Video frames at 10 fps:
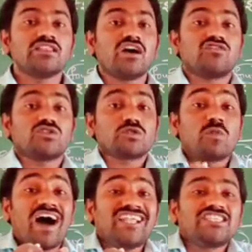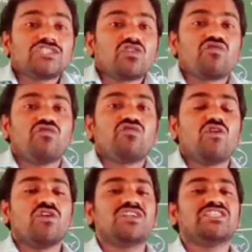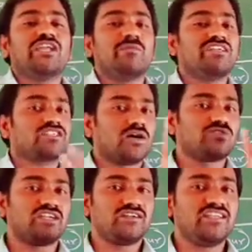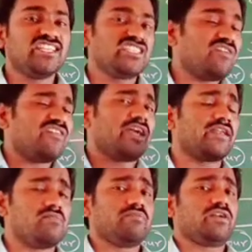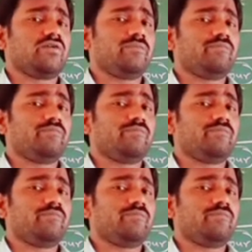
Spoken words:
The smallest 4-digit number is 1000. In this way we can remember.